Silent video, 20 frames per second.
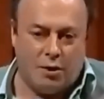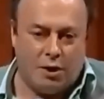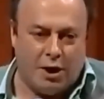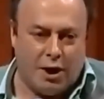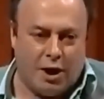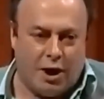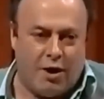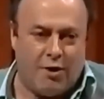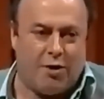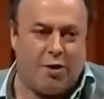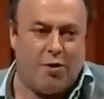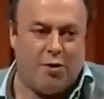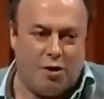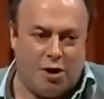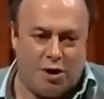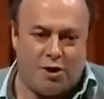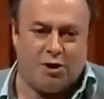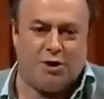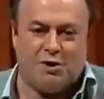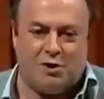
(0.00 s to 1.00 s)
The other
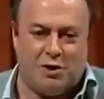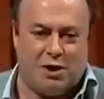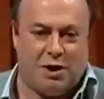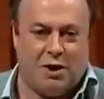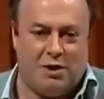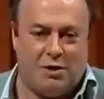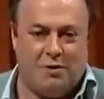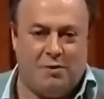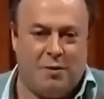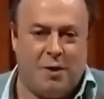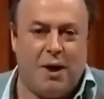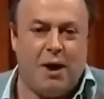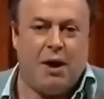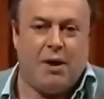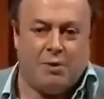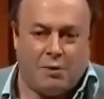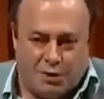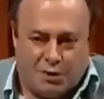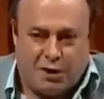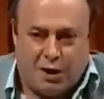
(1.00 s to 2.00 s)
religious did.
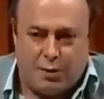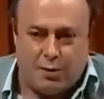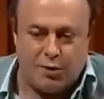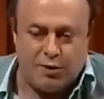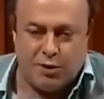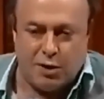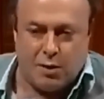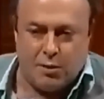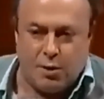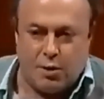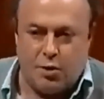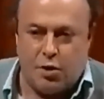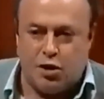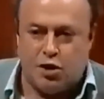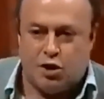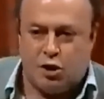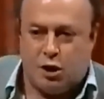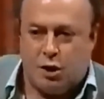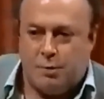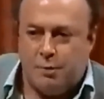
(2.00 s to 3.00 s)
It was the same with Salman
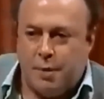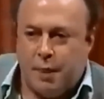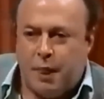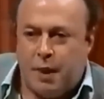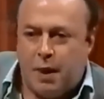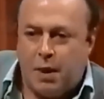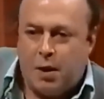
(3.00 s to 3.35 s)
Rushdie.